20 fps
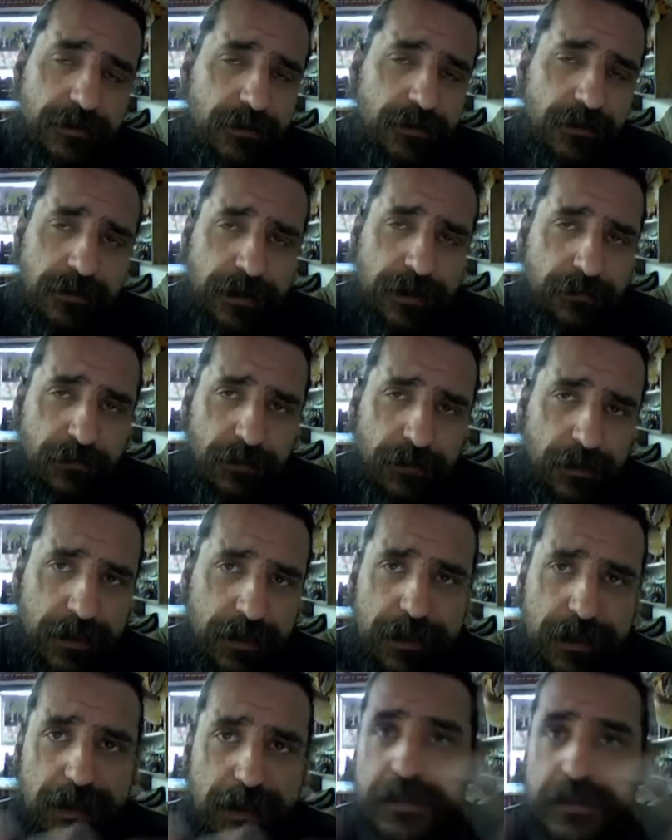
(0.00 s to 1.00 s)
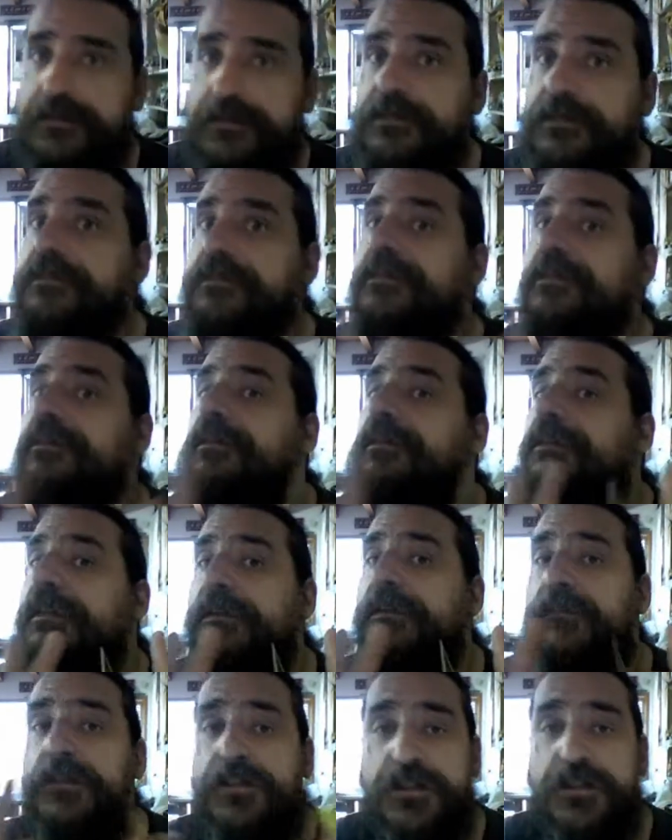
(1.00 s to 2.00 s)
or evil. He is
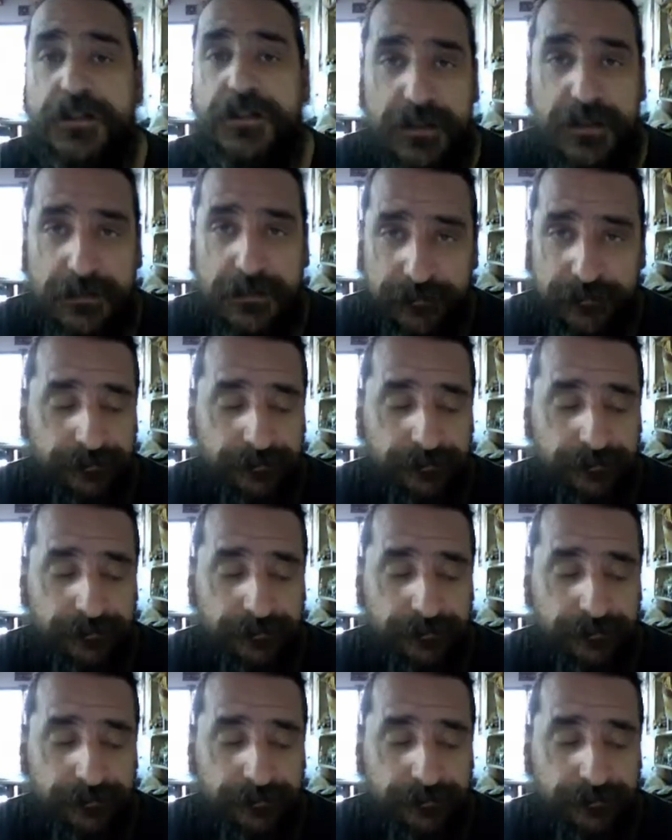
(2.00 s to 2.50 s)
a magician.